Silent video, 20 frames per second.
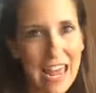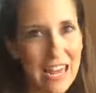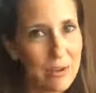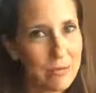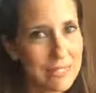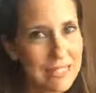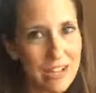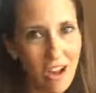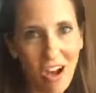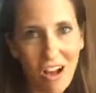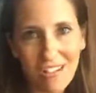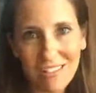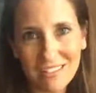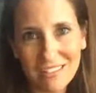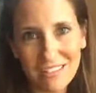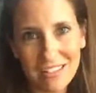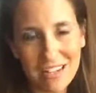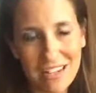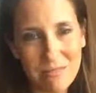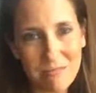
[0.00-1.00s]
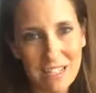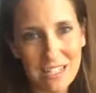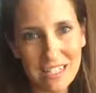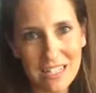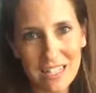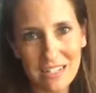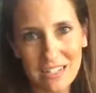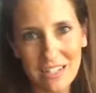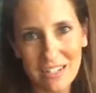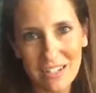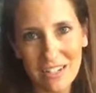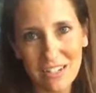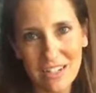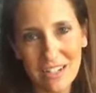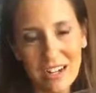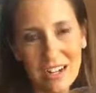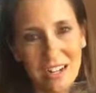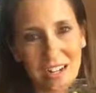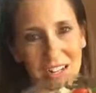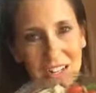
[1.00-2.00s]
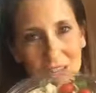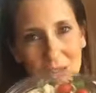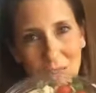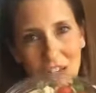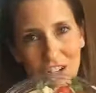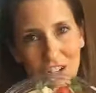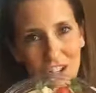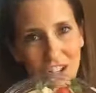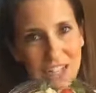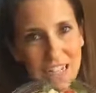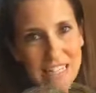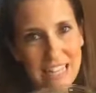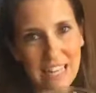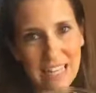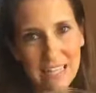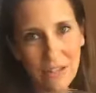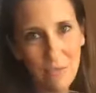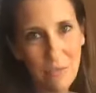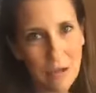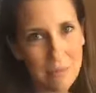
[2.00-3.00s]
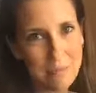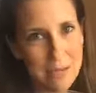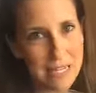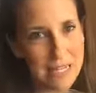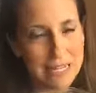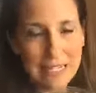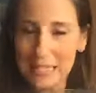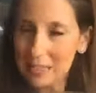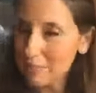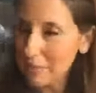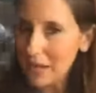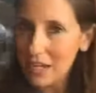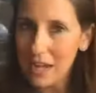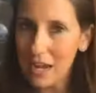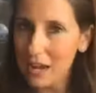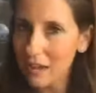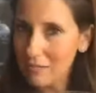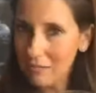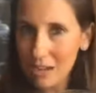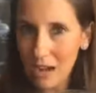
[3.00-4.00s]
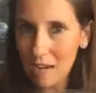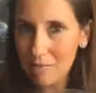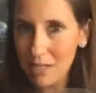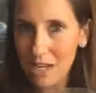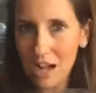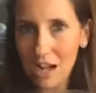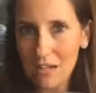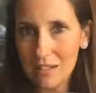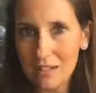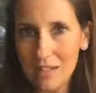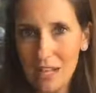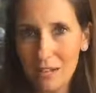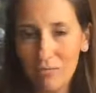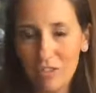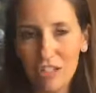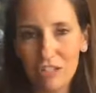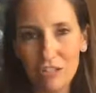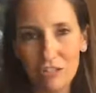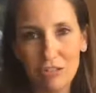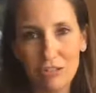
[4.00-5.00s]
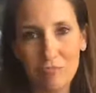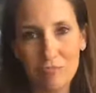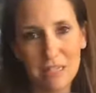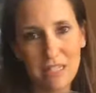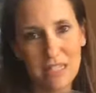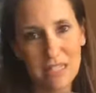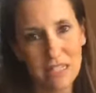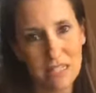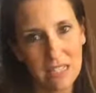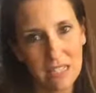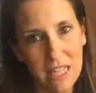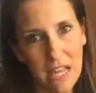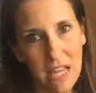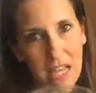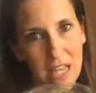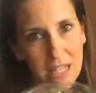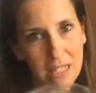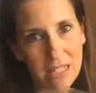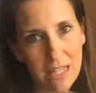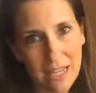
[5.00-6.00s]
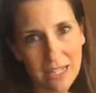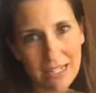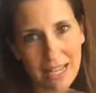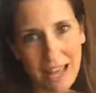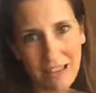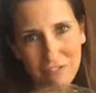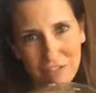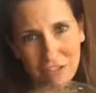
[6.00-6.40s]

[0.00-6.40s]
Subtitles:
It was all in the NEMA Sensor, so I'm not sure exactly what piece might have come in contact with gluten, but this does have